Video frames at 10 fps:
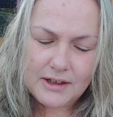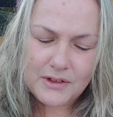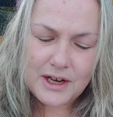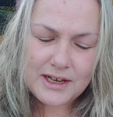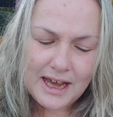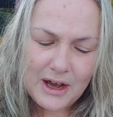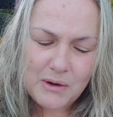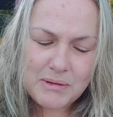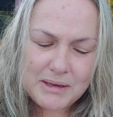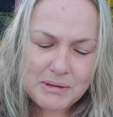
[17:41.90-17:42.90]
that now
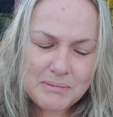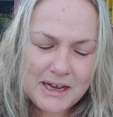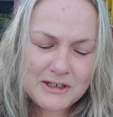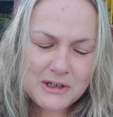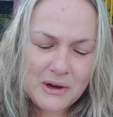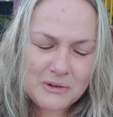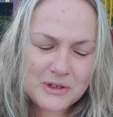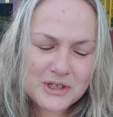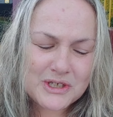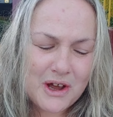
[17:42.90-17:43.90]
may be made known
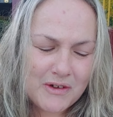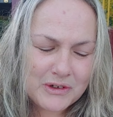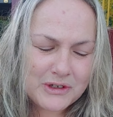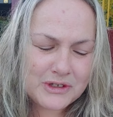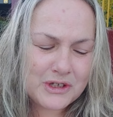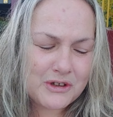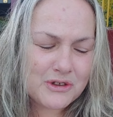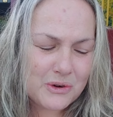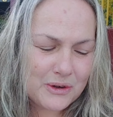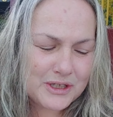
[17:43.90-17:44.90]
to the sovereignties and the
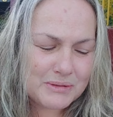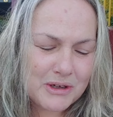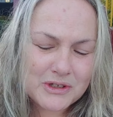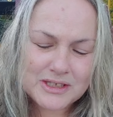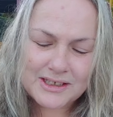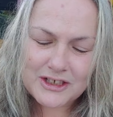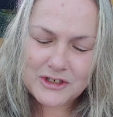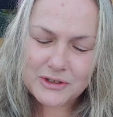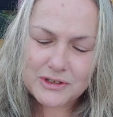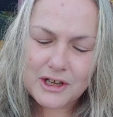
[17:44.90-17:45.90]
authorities among the
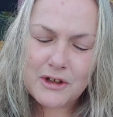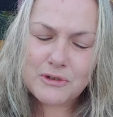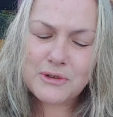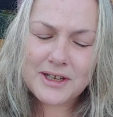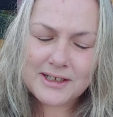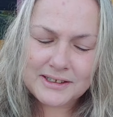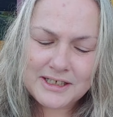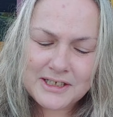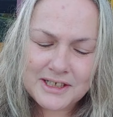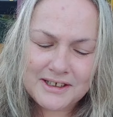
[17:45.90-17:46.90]
celestials through the
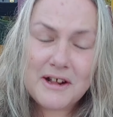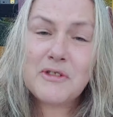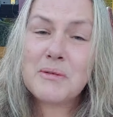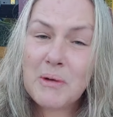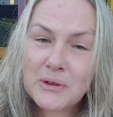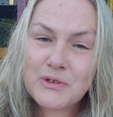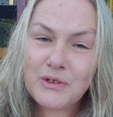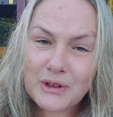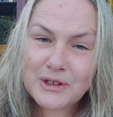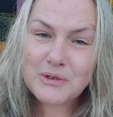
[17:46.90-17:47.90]
ecclesia, the
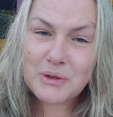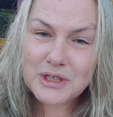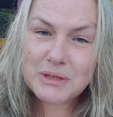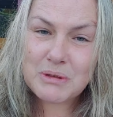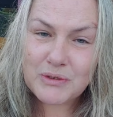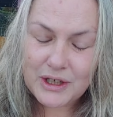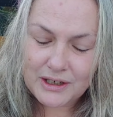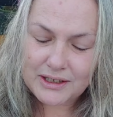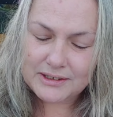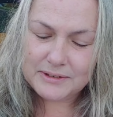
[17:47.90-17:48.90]
multifarious wisdom of
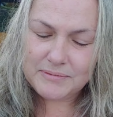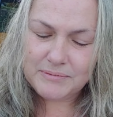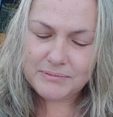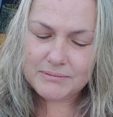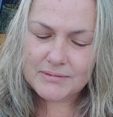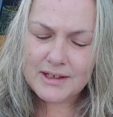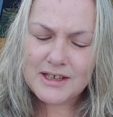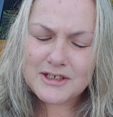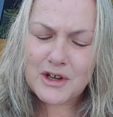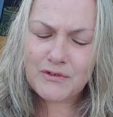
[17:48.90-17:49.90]
God.
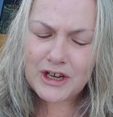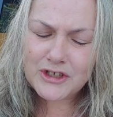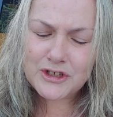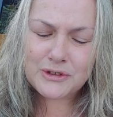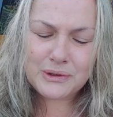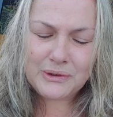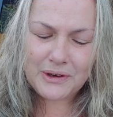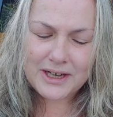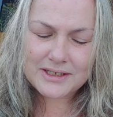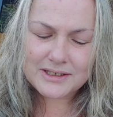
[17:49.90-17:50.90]
Salvation through
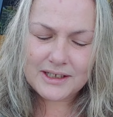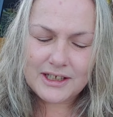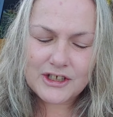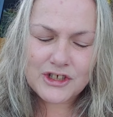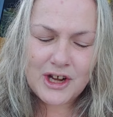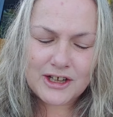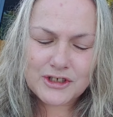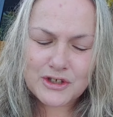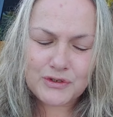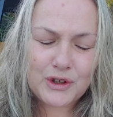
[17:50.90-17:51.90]
grace is not
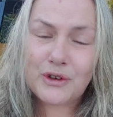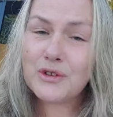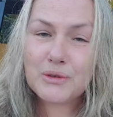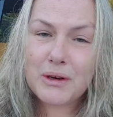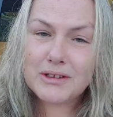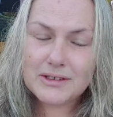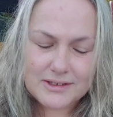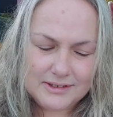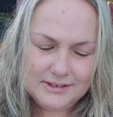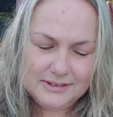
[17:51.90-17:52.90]
just for earth
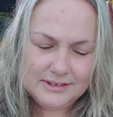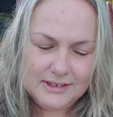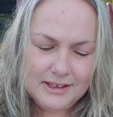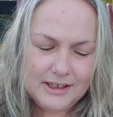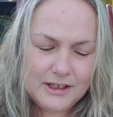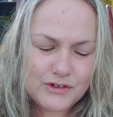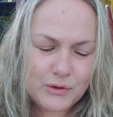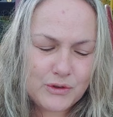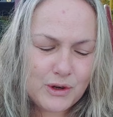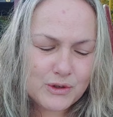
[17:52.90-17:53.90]
dwellers. It is
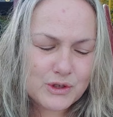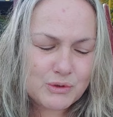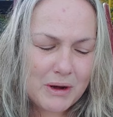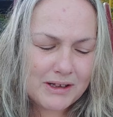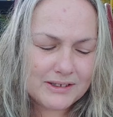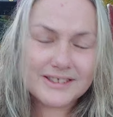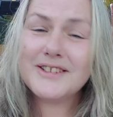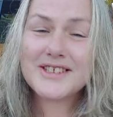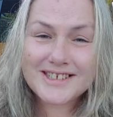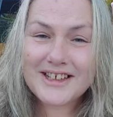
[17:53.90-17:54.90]
for those who dwell
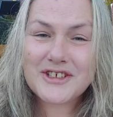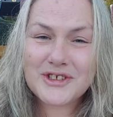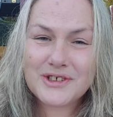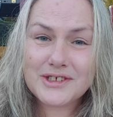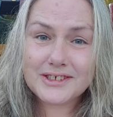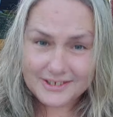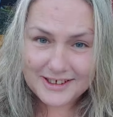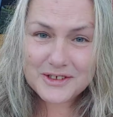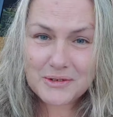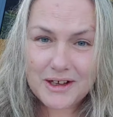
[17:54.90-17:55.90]
in the celestials
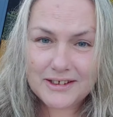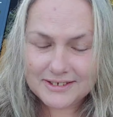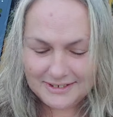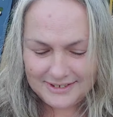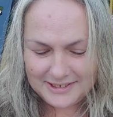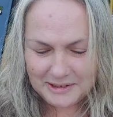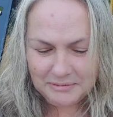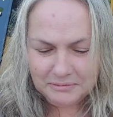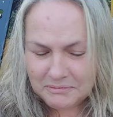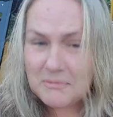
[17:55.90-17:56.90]
as well.
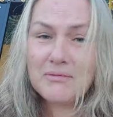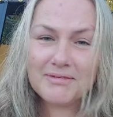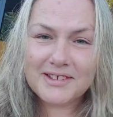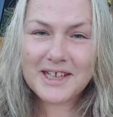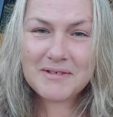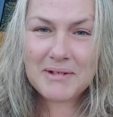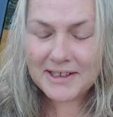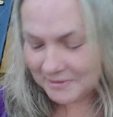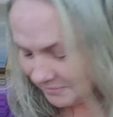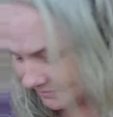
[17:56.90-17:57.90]
Amen.